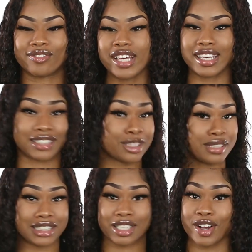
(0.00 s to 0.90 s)
a fixed. That's what
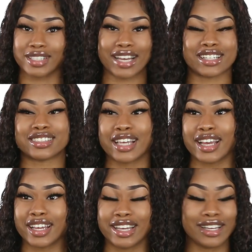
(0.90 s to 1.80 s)
these girls out here
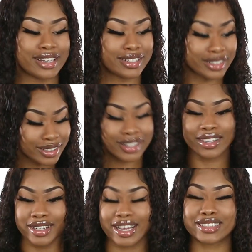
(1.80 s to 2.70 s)
saying. They
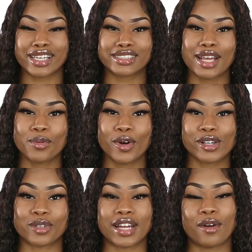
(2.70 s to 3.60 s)
they testing their
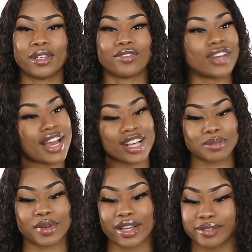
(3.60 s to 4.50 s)
waters on their
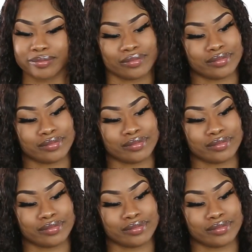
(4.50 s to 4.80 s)
OnlyFans, but